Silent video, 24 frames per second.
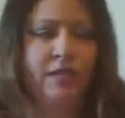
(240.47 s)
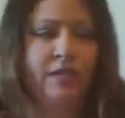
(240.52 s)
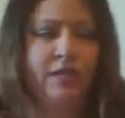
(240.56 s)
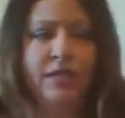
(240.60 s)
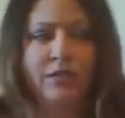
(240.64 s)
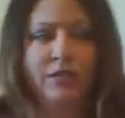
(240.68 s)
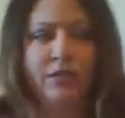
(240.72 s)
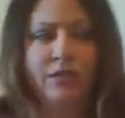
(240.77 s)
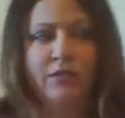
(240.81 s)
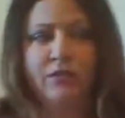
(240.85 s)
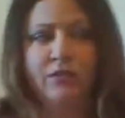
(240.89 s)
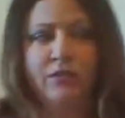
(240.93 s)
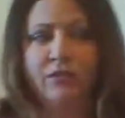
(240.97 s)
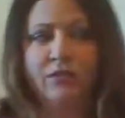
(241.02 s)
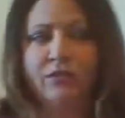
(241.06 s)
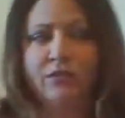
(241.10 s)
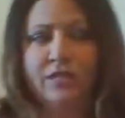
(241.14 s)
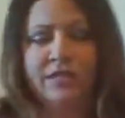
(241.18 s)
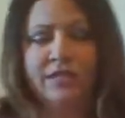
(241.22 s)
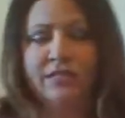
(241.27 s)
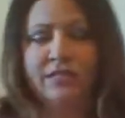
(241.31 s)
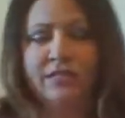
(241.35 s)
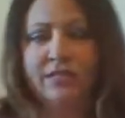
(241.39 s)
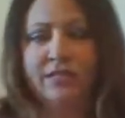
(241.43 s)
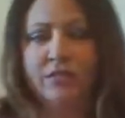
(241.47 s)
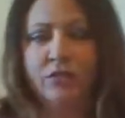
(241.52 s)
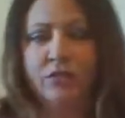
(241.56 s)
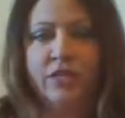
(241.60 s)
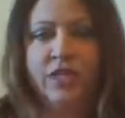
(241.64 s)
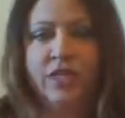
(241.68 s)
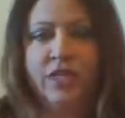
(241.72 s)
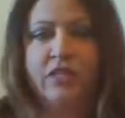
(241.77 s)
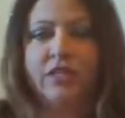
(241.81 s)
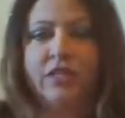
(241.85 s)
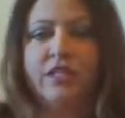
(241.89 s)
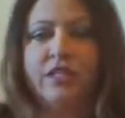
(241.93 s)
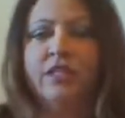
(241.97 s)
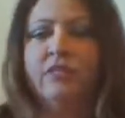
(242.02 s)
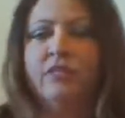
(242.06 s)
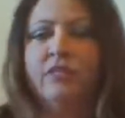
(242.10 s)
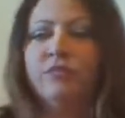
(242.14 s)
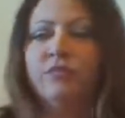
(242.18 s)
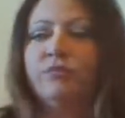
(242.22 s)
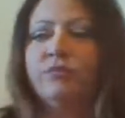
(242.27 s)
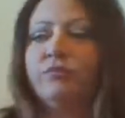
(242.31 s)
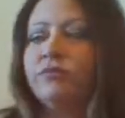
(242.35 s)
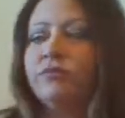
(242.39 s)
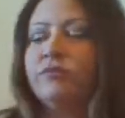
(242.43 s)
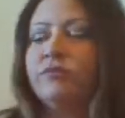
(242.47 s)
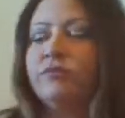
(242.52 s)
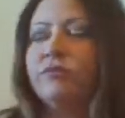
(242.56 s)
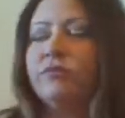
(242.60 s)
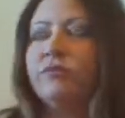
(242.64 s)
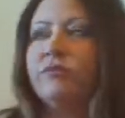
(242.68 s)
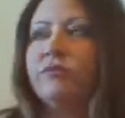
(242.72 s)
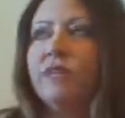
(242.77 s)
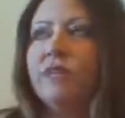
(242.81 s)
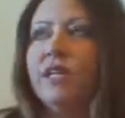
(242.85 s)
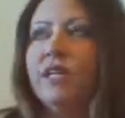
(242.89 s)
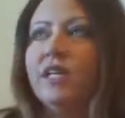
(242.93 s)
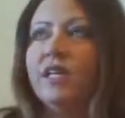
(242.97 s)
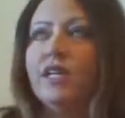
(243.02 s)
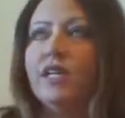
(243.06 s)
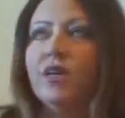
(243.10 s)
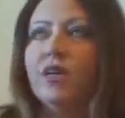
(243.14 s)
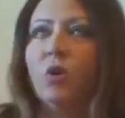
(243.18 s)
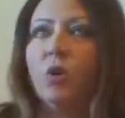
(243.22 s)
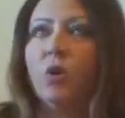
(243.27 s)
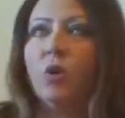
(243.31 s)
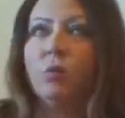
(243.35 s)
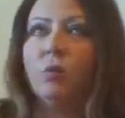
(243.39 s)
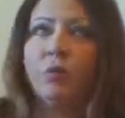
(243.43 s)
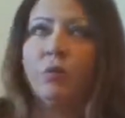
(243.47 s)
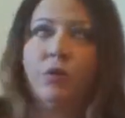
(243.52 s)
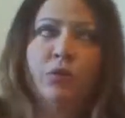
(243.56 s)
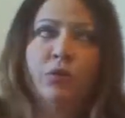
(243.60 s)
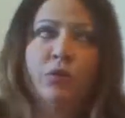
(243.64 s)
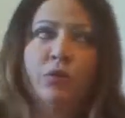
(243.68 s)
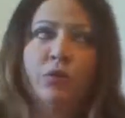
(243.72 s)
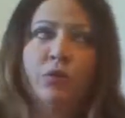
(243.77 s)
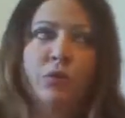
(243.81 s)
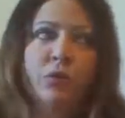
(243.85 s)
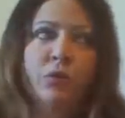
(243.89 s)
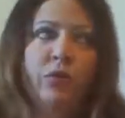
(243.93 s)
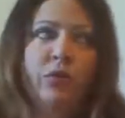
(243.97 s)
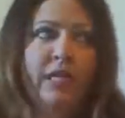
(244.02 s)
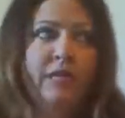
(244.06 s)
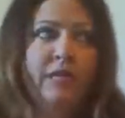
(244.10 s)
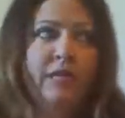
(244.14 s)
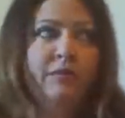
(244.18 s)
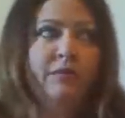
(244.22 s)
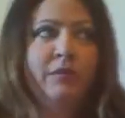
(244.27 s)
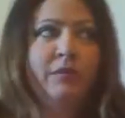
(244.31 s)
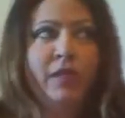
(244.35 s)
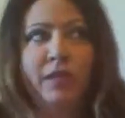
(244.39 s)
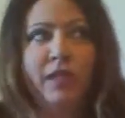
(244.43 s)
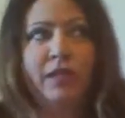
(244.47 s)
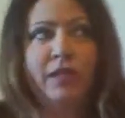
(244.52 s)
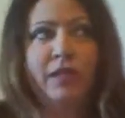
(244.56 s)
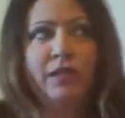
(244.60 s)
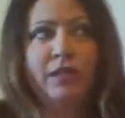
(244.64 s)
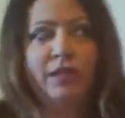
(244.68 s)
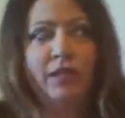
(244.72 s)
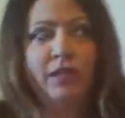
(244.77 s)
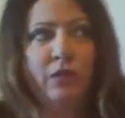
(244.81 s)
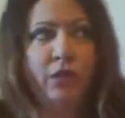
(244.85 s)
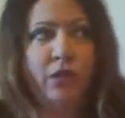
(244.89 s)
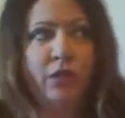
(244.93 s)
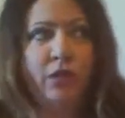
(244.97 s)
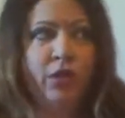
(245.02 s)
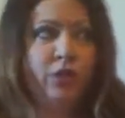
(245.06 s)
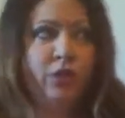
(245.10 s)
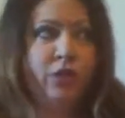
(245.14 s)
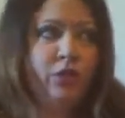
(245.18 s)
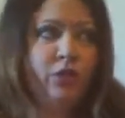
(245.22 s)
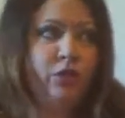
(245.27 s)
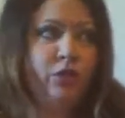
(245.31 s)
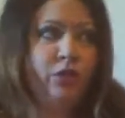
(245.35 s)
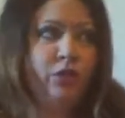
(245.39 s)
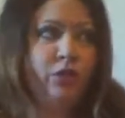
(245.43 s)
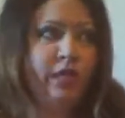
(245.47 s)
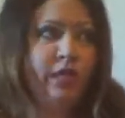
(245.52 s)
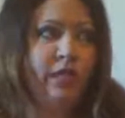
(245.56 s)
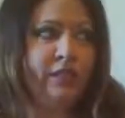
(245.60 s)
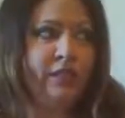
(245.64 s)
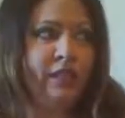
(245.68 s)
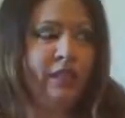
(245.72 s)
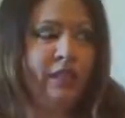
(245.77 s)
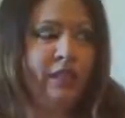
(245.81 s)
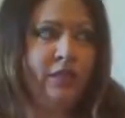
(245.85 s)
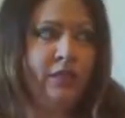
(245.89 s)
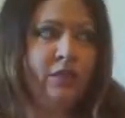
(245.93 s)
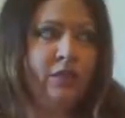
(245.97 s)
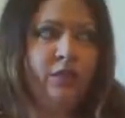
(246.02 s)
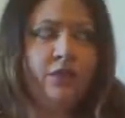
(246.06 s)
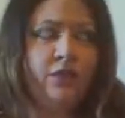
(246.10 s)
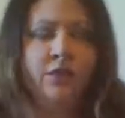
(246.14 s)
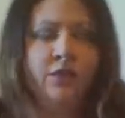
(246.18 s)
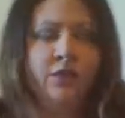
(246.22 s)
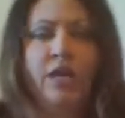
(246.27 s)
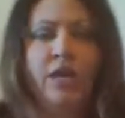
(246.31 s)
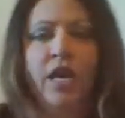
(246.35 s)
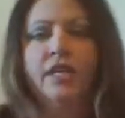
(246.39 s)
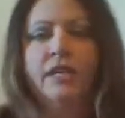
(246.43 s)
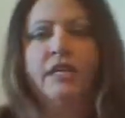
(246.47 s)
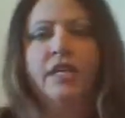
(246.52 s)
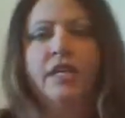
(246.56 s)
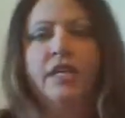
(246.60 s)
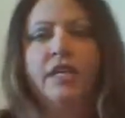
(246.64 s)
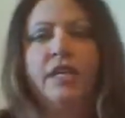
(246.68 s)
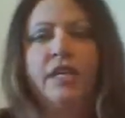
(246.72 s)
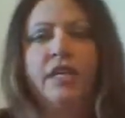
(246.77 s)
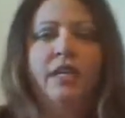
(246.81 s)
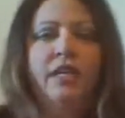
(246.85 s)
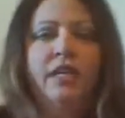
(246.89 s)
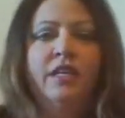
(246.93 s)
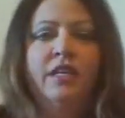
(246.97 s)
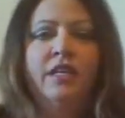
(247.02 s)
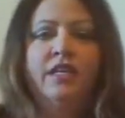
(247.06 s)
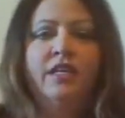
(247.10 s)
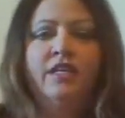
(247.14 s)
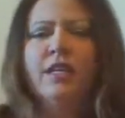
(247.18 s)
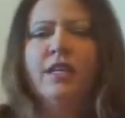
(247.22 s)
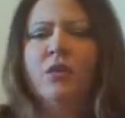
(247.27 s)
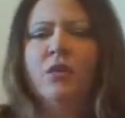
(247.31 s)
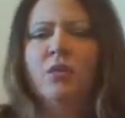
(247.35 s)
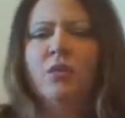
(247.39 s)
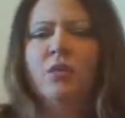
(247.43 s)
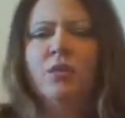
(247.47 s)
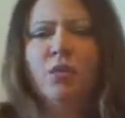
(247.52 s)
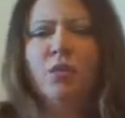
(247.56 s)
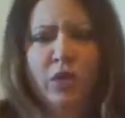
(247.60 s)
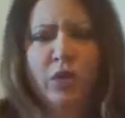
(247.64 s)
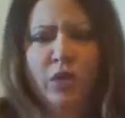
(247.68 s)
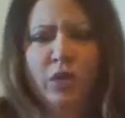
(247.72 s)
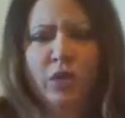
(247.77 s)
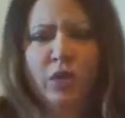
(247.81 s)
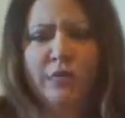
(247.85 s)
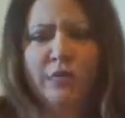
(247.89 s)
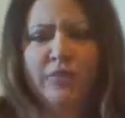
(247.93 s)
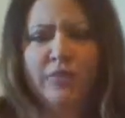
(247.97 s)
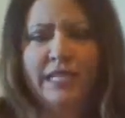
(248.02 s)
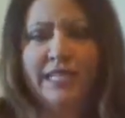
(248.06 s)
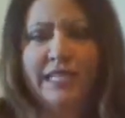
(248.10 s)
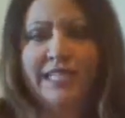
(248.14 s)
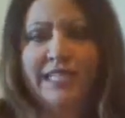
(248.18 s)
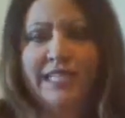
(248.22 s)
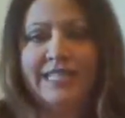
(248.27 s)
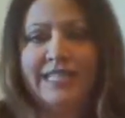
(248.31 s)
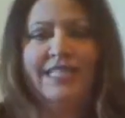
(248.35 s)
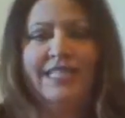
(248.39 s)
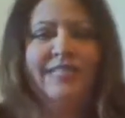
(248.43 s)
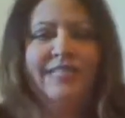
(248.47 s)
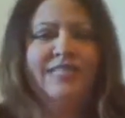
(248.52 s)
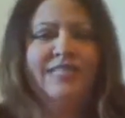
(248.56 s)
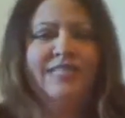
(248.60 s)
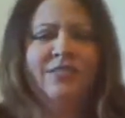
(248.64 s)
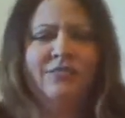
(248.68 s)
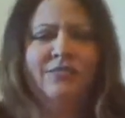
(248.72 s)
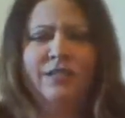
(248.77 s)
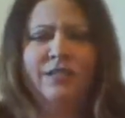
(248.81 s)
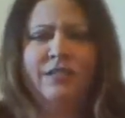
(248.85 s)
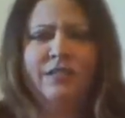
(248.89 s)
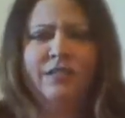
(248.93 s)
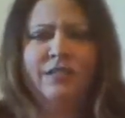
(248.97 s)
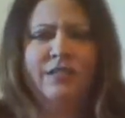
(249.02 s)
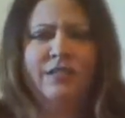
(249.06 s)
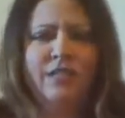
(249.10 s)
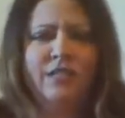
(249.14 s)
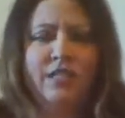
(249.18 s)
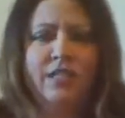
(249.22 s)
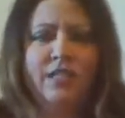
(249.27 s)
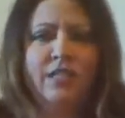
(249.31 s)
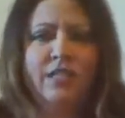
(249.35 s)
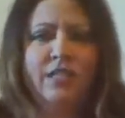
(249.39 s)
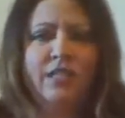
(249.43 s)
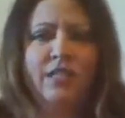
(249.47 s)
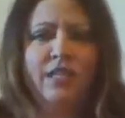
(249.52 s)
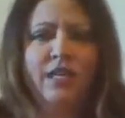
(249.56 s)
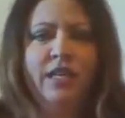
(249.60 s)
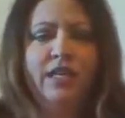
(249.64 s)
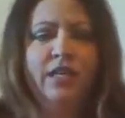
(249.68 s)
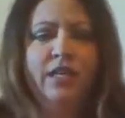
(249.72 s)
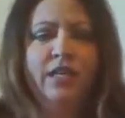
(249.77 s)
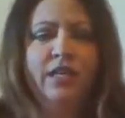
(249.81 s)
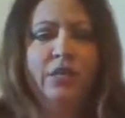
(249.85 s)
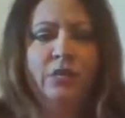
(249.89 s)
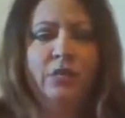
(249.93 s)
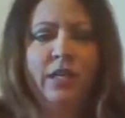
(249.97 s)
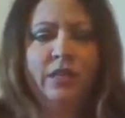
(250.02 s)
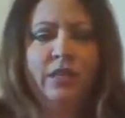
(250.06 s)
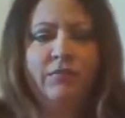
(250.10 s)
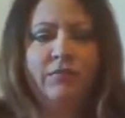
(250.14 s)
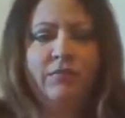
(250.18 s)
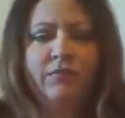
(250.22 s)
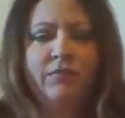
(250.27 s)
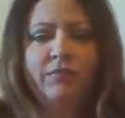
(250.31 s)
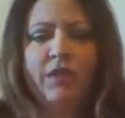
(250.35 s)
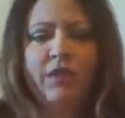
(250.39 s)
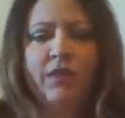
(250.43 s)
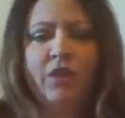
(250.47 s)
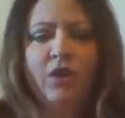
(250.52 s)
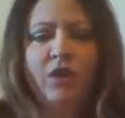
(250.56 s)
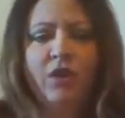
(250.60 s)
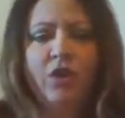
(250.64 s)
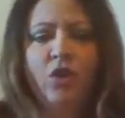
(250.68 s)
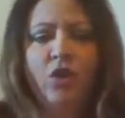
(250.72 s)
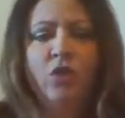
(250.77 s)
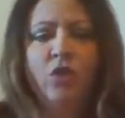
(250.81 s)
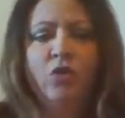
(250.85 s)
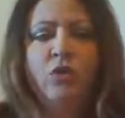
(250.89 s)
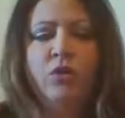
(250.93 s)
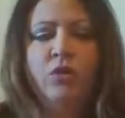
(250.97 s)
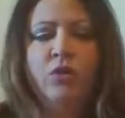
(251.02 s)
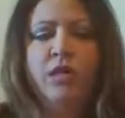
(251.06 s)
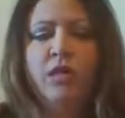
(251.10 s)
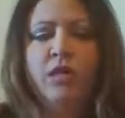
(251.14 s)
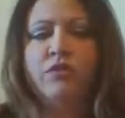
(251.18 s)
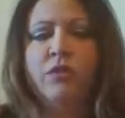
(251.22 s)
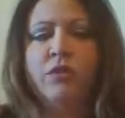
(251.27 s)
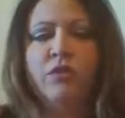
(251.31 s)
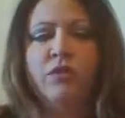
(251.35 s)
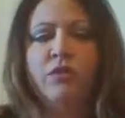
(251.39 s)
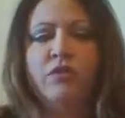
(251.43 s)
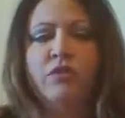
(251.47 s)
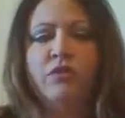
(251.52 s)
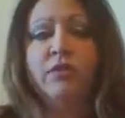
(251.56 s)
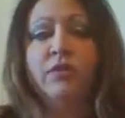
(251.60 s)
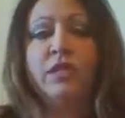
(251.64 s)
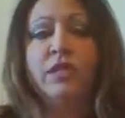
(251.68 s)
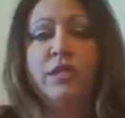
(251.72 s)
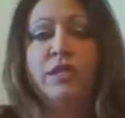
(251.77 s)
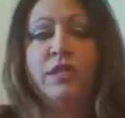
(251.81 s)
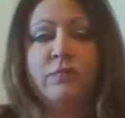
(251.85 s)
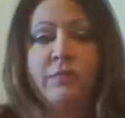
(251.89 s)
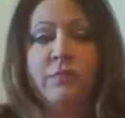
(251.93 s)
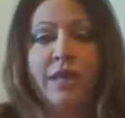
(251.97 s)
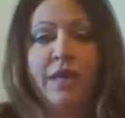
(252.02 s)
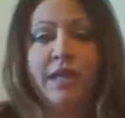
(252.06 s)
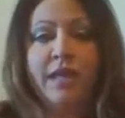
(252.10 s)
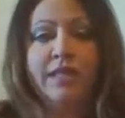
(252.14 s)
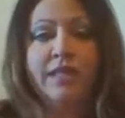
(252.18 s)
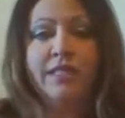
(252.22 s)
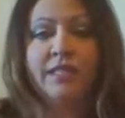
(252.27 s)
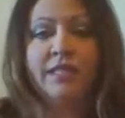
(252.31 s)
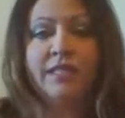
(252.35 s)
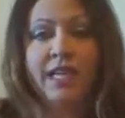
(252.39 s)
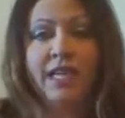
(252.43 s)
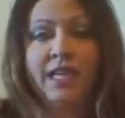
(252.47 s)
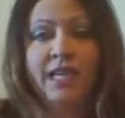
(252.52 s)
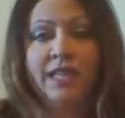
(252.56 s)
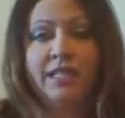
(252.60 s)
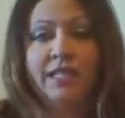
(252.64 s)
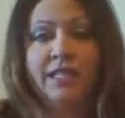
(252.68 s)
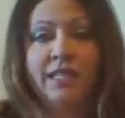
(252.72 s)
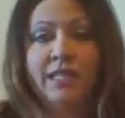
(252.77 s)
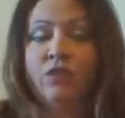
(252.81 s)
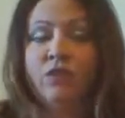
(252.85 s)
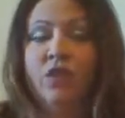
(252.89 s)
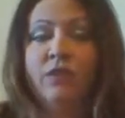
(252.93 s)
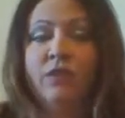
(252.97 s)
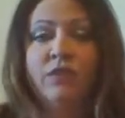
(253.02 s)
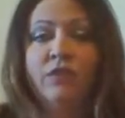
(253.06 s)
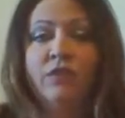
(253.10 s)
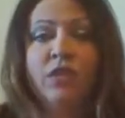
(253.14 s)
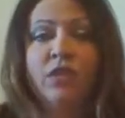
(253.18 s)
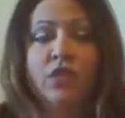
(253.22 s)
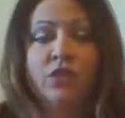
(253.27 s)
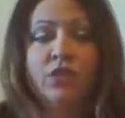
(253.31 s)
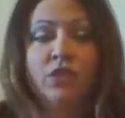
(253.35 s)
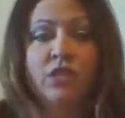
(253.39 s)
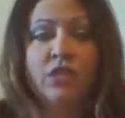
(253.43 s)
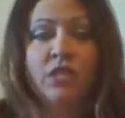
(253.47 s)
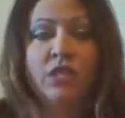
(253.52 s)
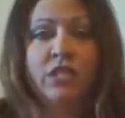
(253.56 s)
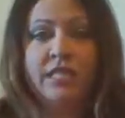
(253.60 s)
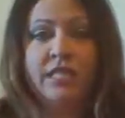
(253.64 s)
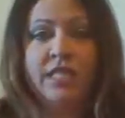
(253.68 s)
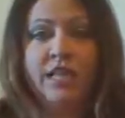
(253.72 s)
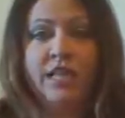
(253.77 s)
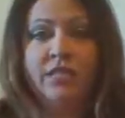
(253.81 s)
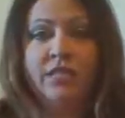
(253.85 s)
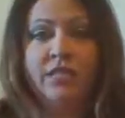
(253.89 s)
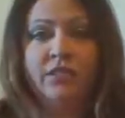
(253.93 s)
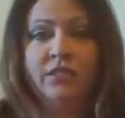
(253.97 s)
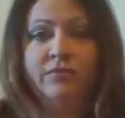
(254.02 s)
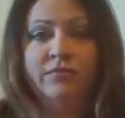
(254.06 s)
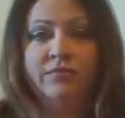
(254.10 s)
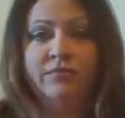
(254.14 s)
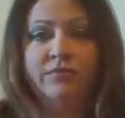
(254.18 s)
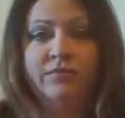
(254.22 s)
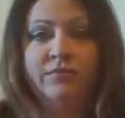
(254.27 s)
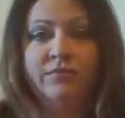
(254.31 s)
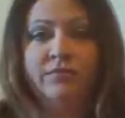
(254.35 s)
dozens of date setters out there, or people who claim that, you know, others are date setting when they're not. It's like a war of dates. It's really crazy. Anyway, who gives a flip about the date if you haven't got your shit together?